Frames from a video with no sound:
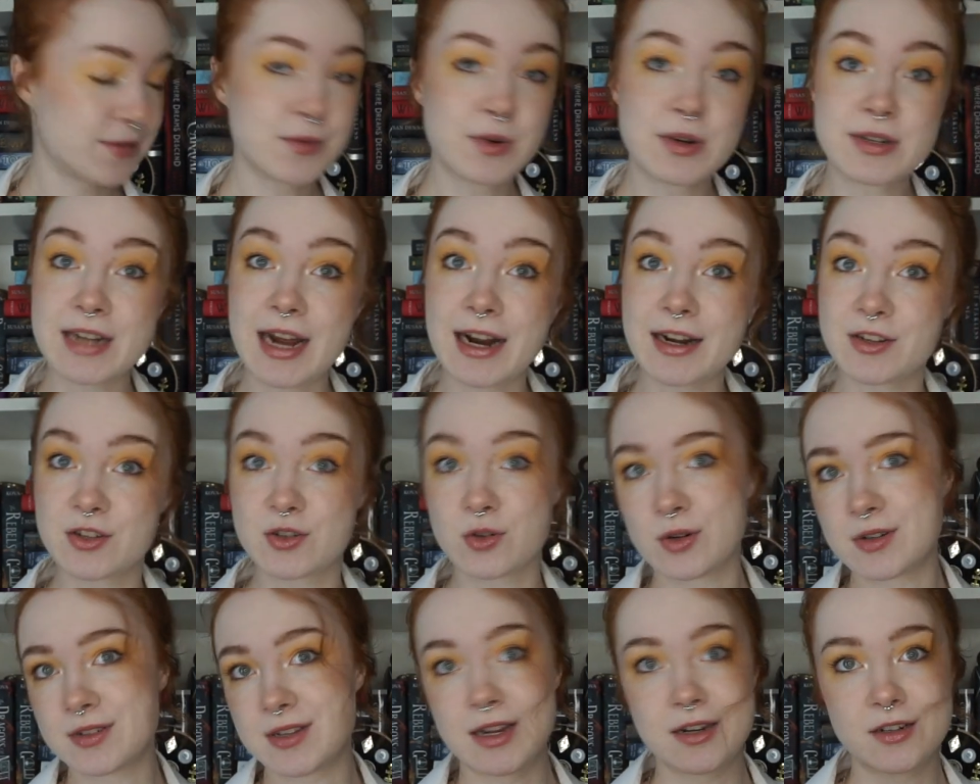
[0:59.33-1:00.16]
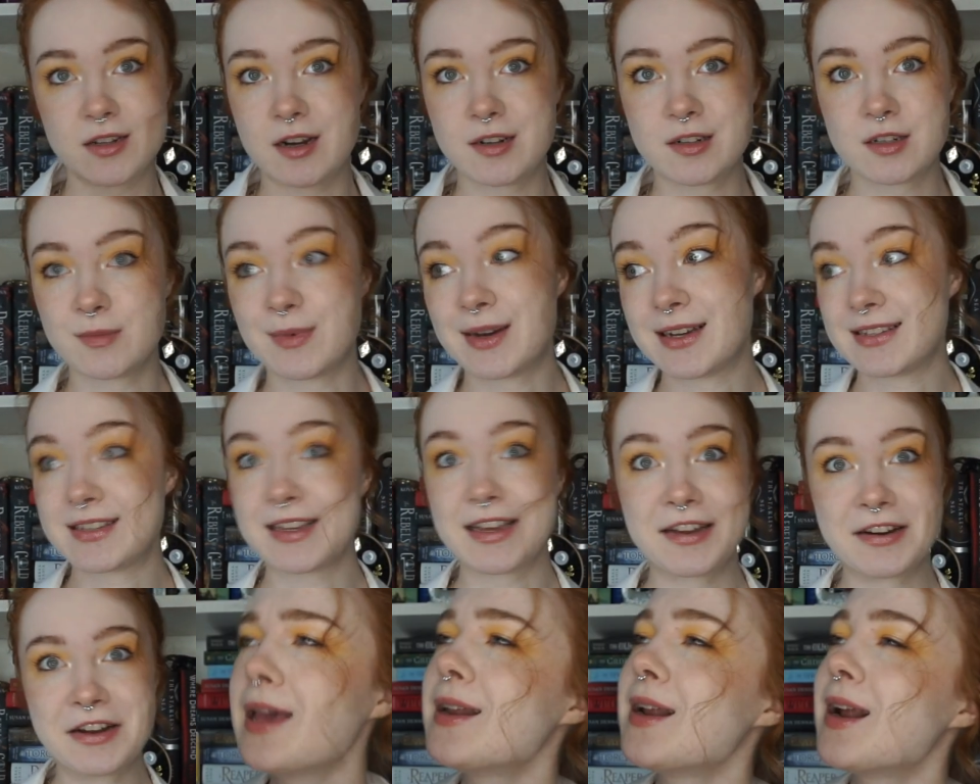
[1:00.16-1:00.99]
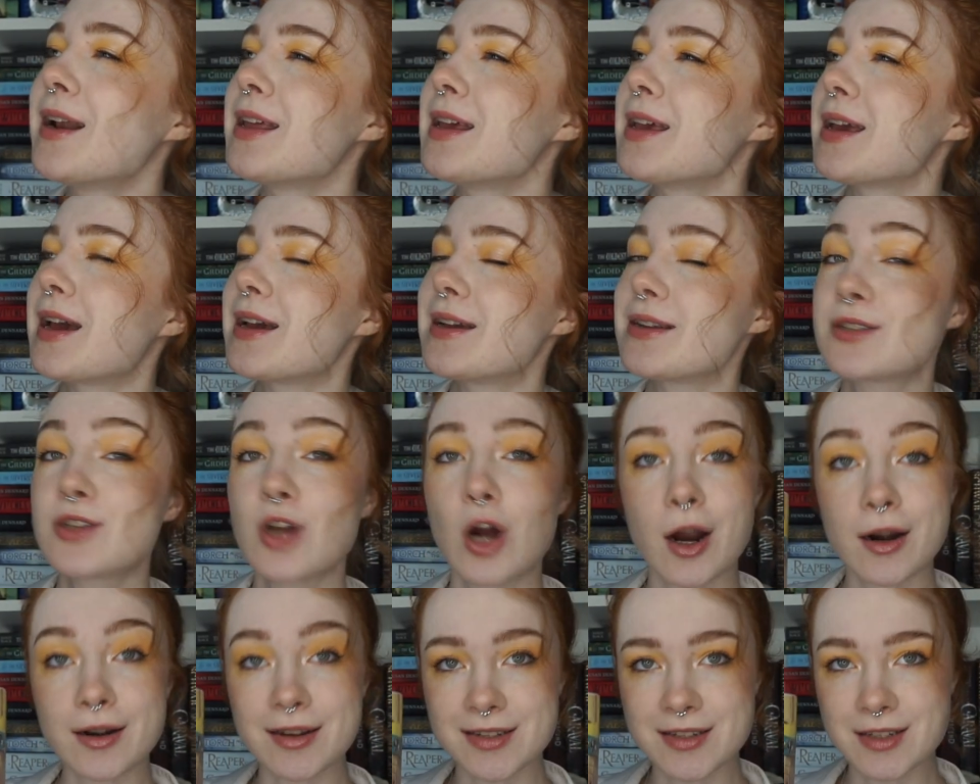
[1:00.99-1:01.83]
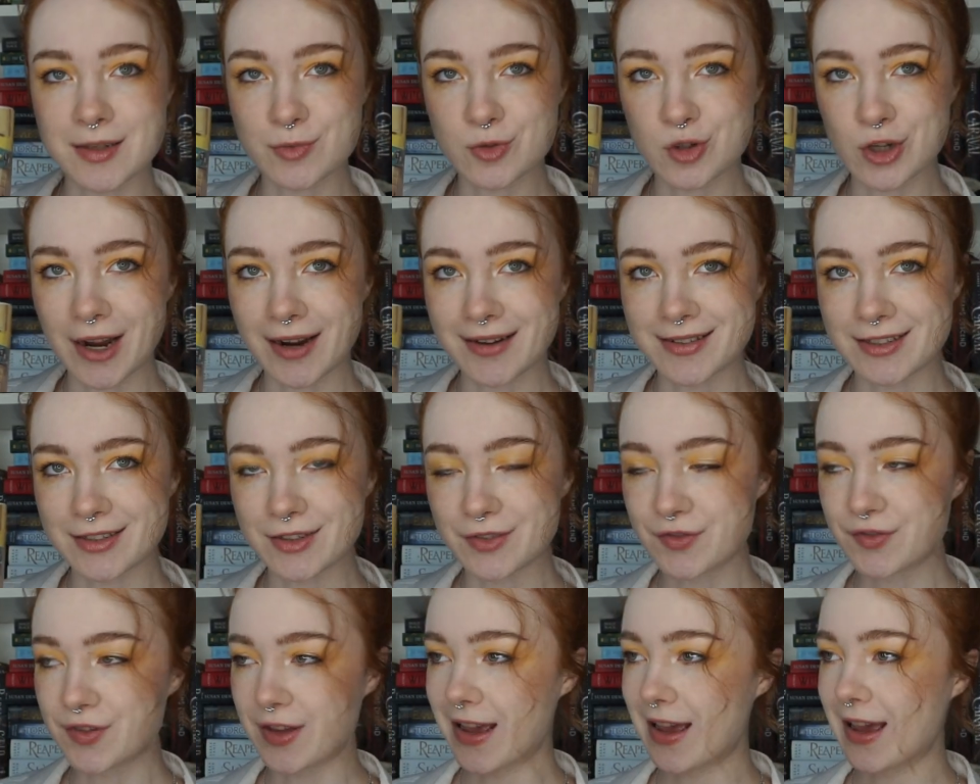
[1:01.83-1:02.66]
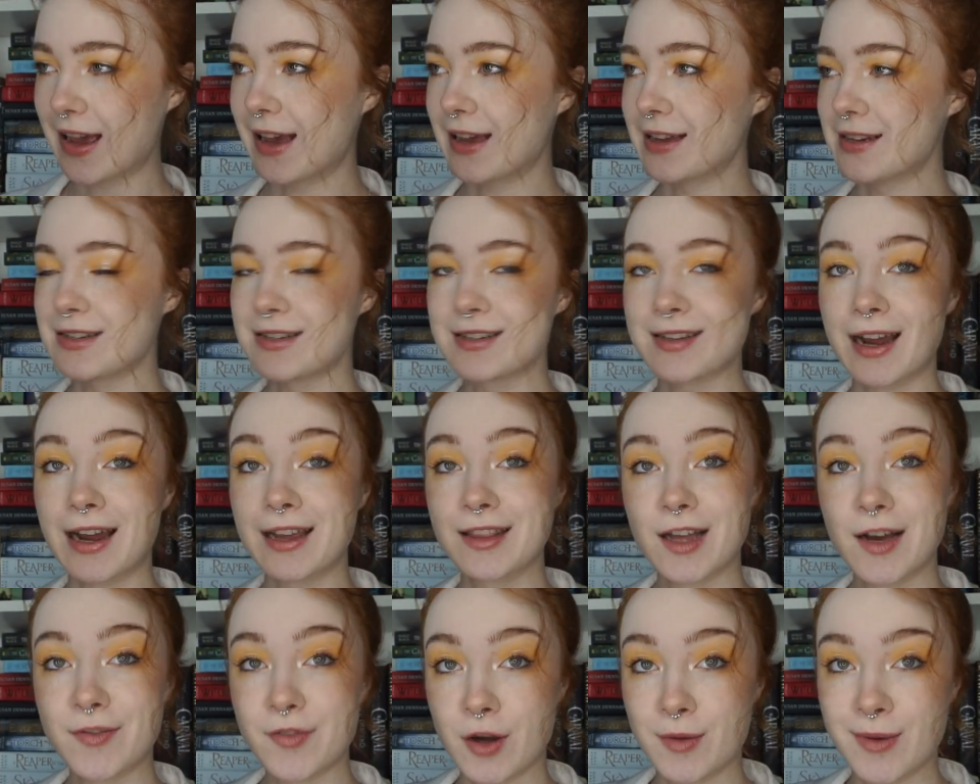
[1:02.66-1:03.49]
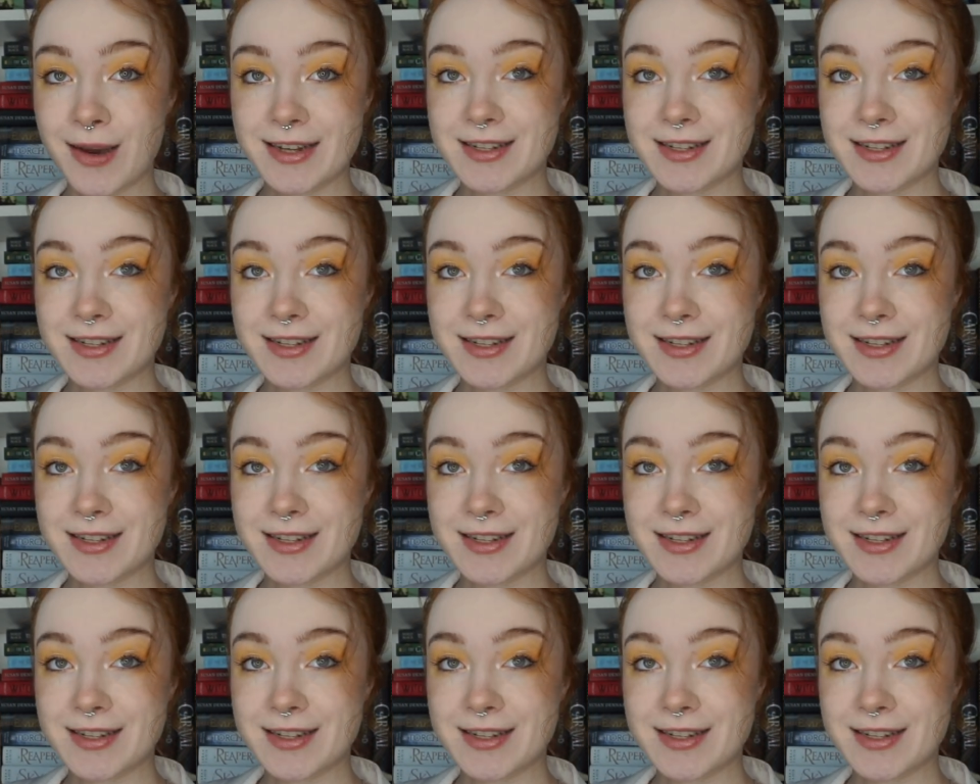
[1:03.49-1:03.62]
dinosaurs inked onto my skin. In any case, art is subjective, and I love all my